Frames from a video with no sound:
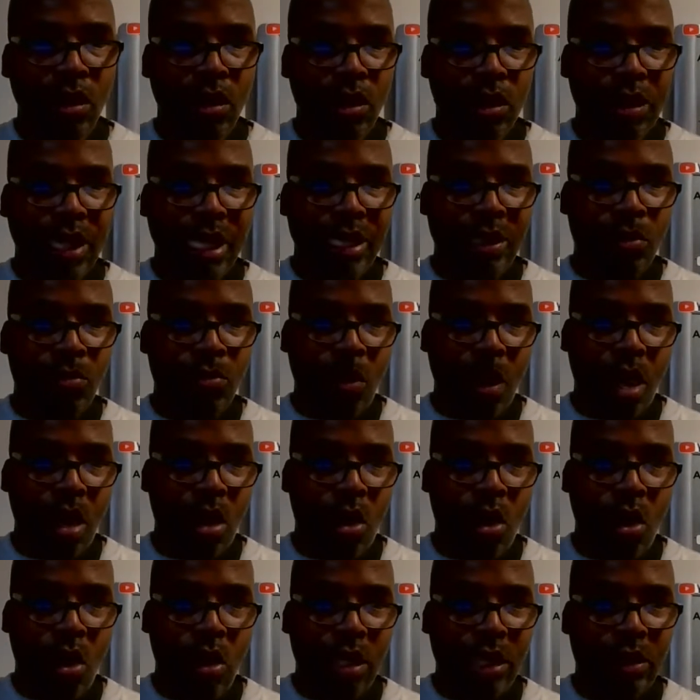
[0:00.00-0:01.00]
That's my
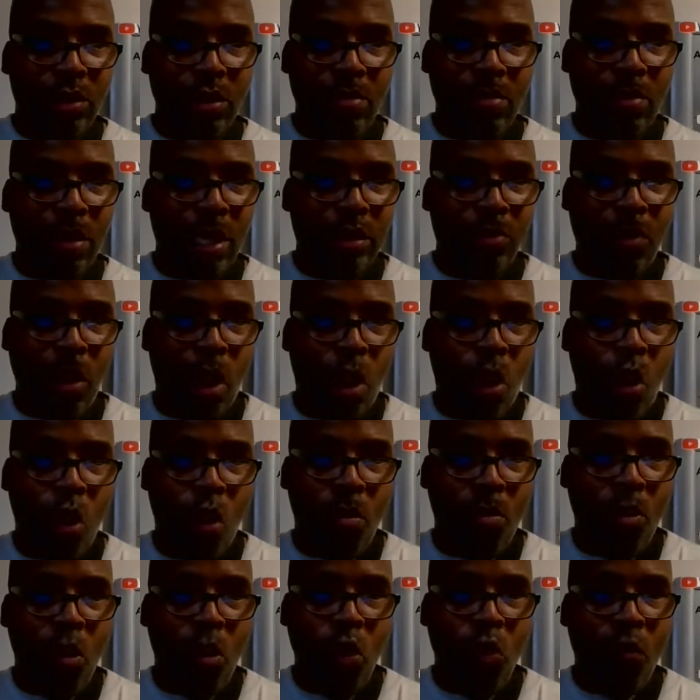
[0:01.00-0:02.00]

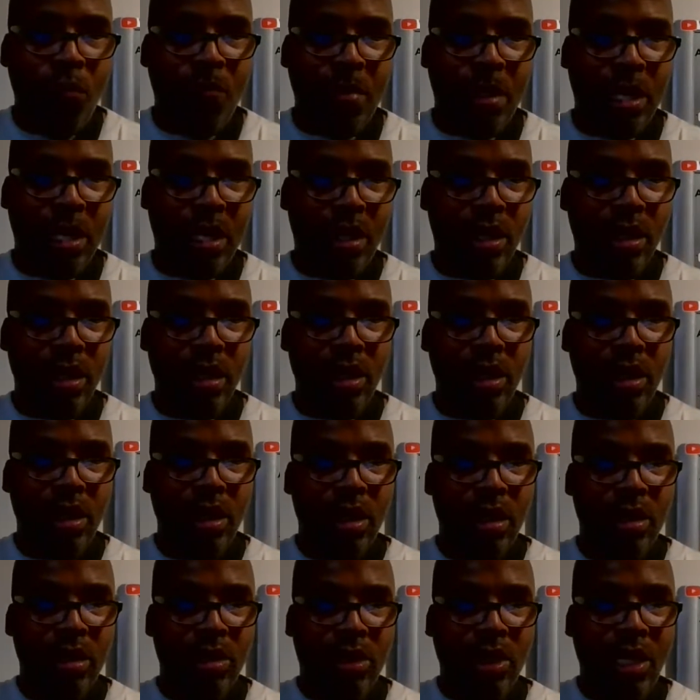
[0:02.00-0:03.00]
whole movement,
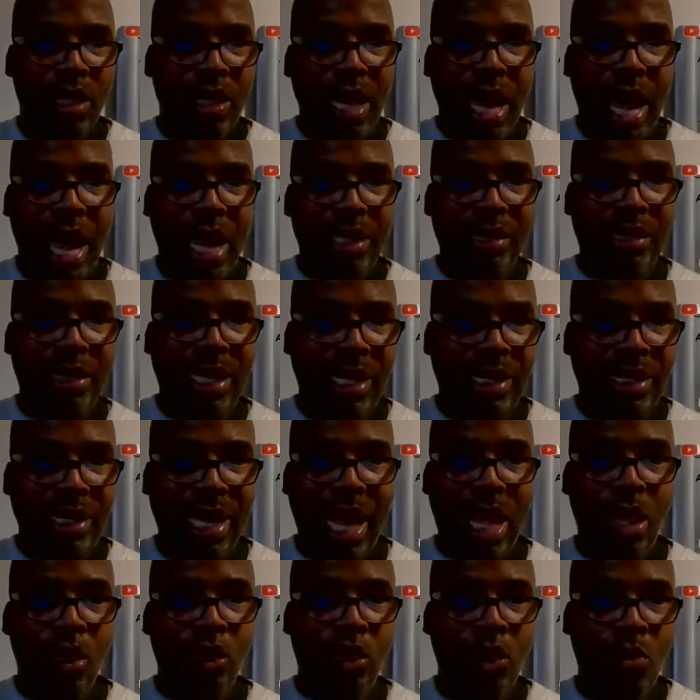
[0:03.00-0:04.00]
to align
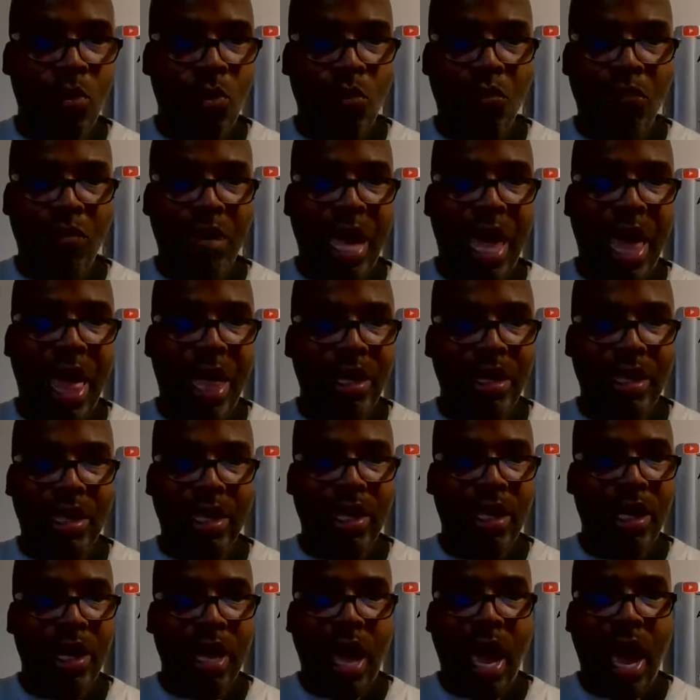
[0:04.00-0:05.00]
technology with reality.